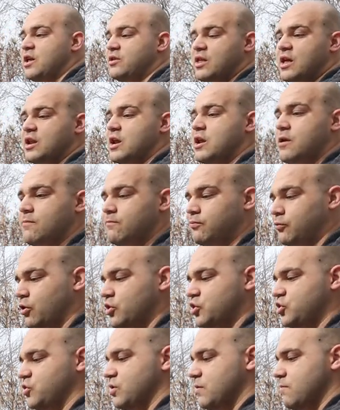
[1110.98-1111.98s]
and then it
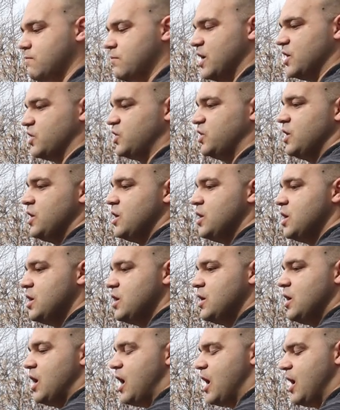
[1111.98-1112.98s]
implores you to miss.
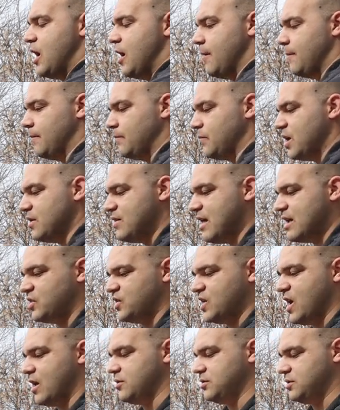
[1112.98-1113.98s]
Um, and
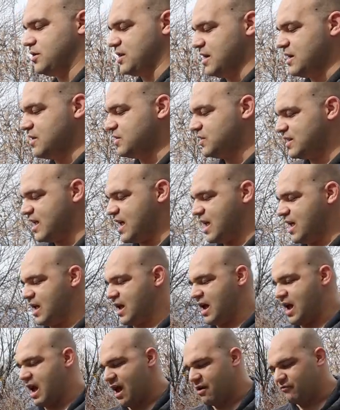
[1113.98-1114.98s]
that's the other thing is that
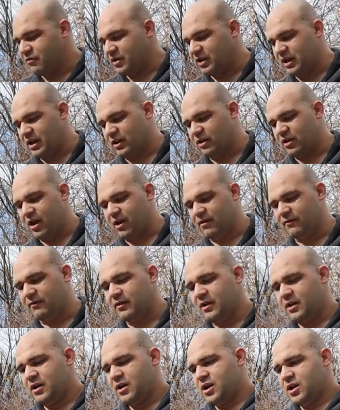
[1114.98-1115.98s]
I, I really
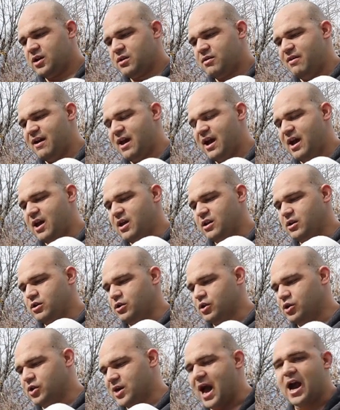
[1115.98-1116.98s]
love that
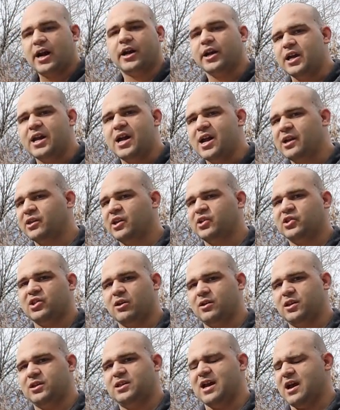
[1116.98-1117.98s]
you're not going to hit this
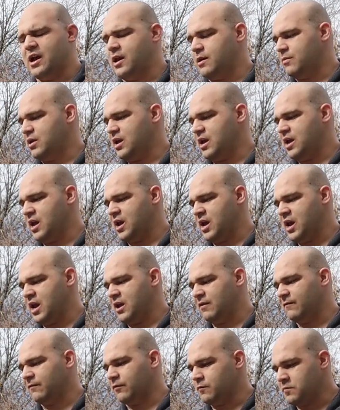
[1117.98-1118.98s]
all the time. And,
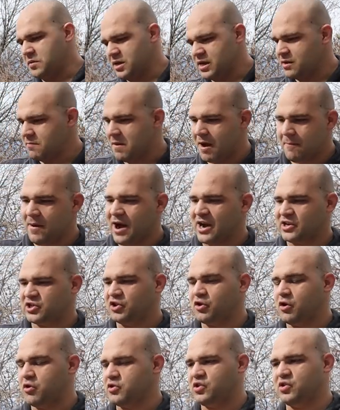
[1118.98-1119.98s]
and, for me, my
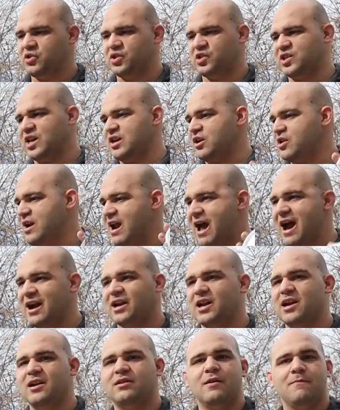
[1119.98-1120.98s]
boxing coach used to say you're
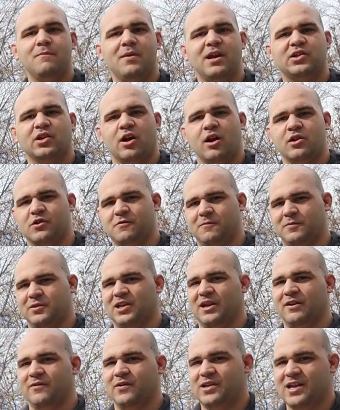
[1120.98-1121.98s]
not going to hit the mitts
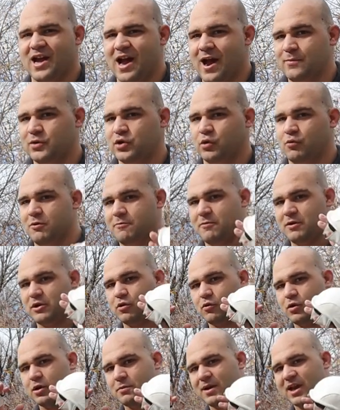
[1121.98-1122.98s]
100% of the time. So we'd be
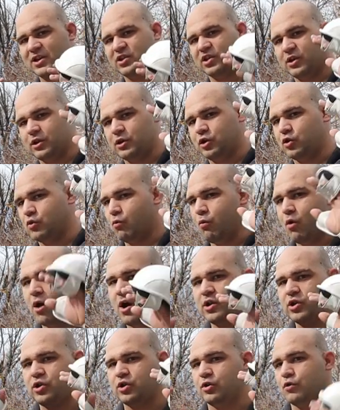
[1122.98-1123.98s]
doing mitts and you do
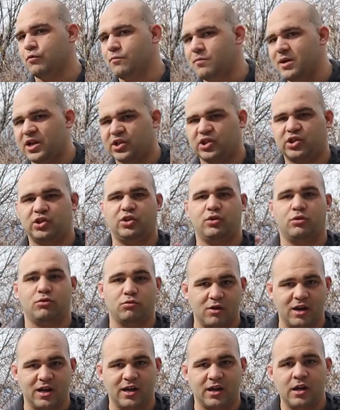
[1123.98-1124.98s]
one, two, miss,
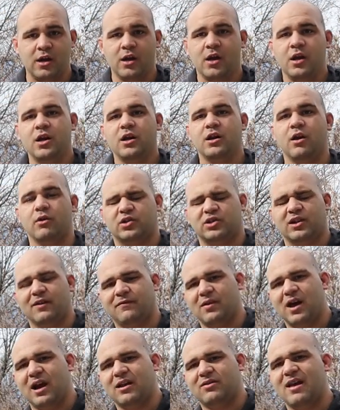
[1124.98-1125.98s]
three, you know,
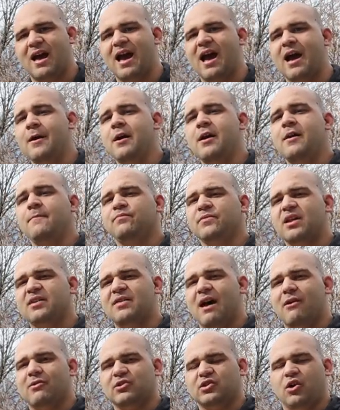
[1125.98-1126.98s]
stuff like that.
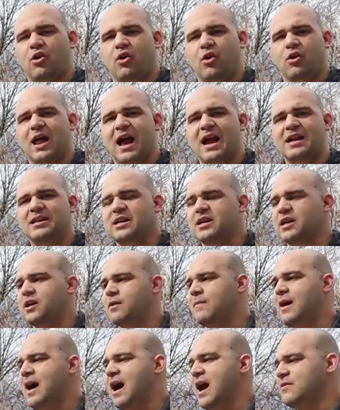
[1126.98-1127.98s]
And that was the whole
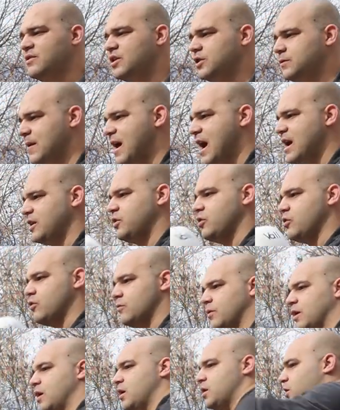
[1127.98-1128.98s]
idea behind this bag
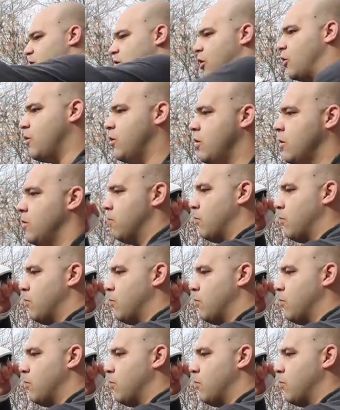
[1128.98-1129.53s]
too. But you know,